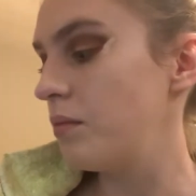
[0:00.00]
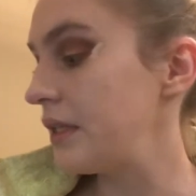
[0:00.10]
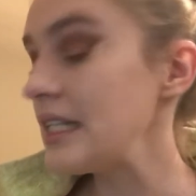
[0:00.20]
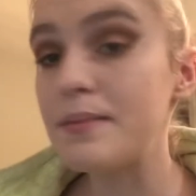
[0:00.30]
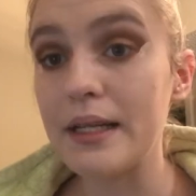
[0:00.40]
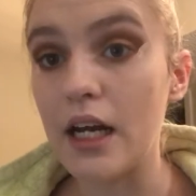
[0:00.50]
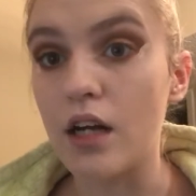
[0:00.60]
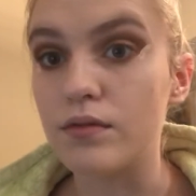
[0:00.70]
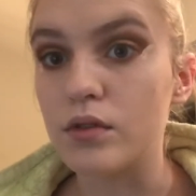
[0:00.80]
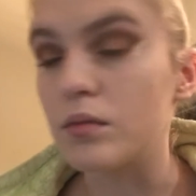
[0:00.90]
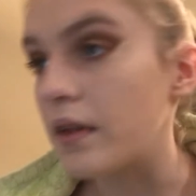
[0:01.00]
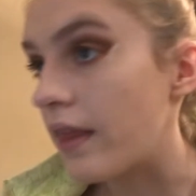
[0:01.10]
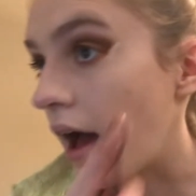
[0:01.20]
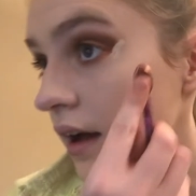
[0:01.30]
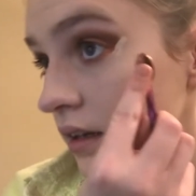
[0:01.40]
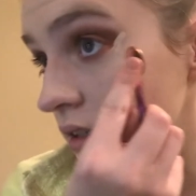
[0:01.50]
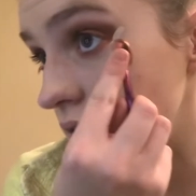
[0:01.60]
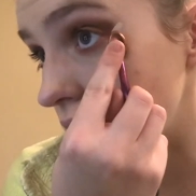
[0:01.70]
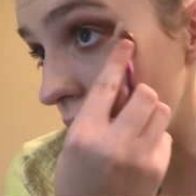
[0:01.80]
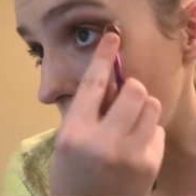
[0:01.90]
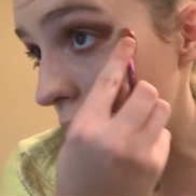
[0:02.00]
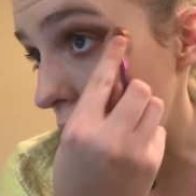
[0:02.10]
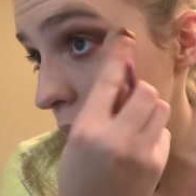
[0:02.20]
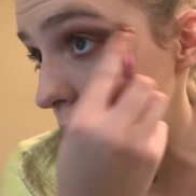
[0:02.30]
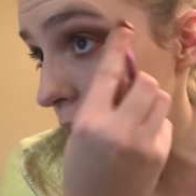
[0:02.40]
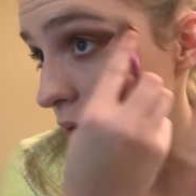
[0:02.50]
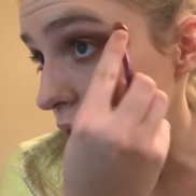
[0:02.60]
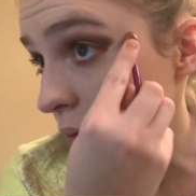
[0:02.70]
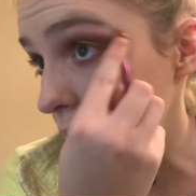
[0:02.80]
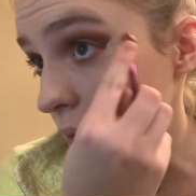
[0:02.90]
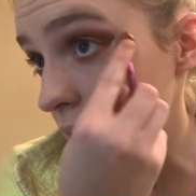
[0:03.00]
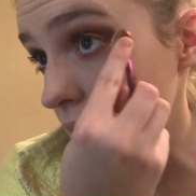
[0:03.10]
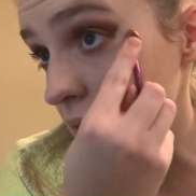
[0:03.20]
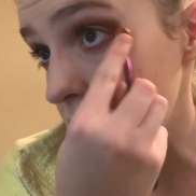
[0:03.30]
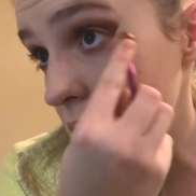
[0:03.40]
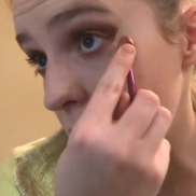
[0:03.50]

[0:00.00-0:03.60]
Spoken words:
please be careful with that, because a lot of people don't do this.